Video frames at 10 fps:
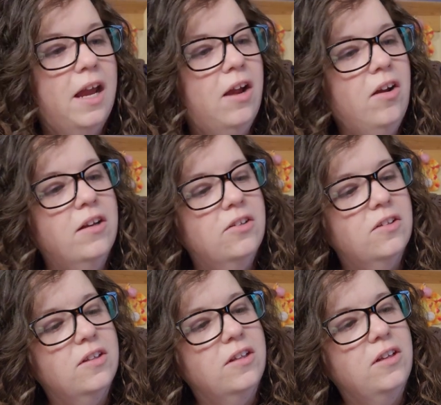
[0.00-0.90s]
Hair
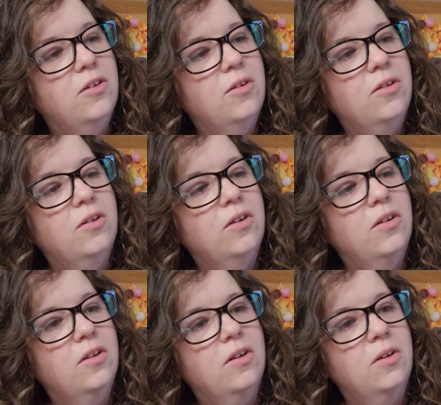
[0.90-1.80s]
gets a little,
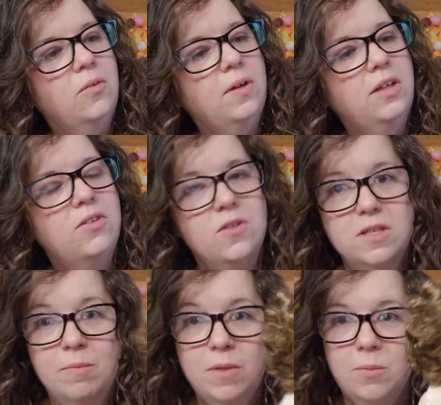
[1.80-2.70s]
we can do
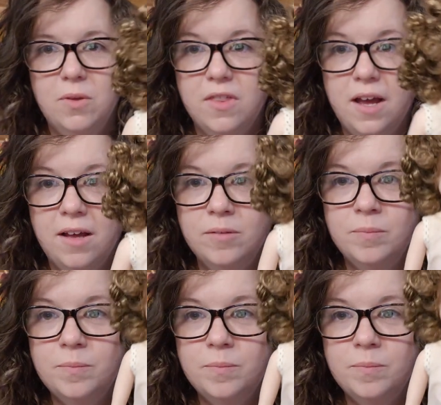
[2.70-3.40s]
something with that.